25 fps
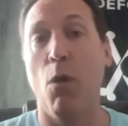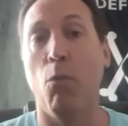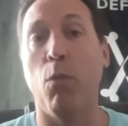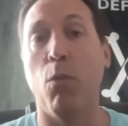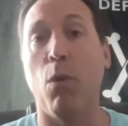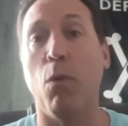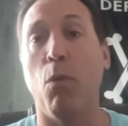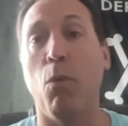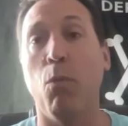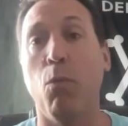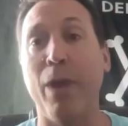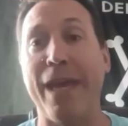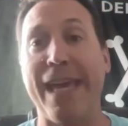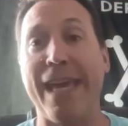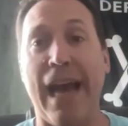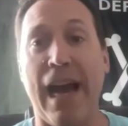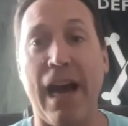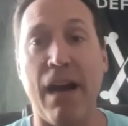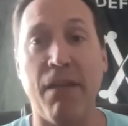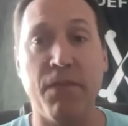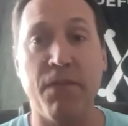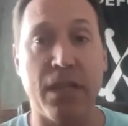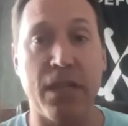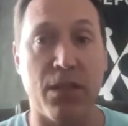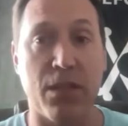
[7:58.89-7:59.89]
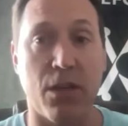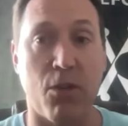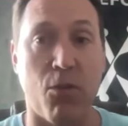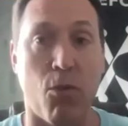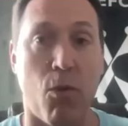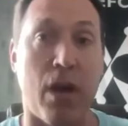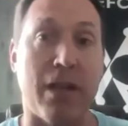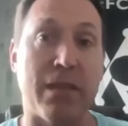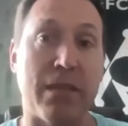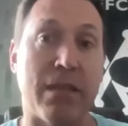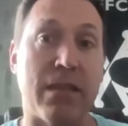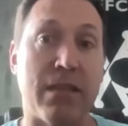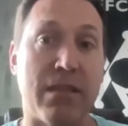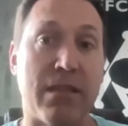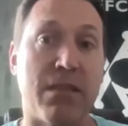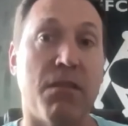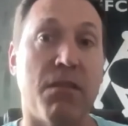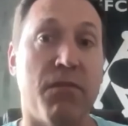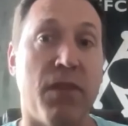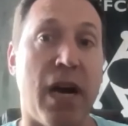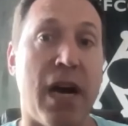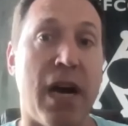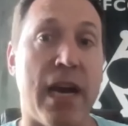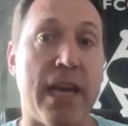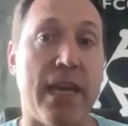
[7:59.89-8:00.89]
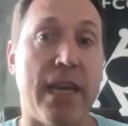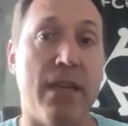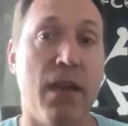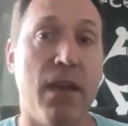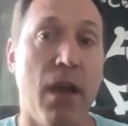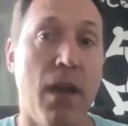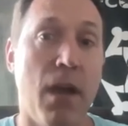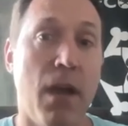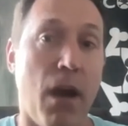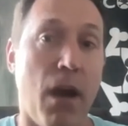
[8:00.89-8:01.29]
Well, we have this across this divide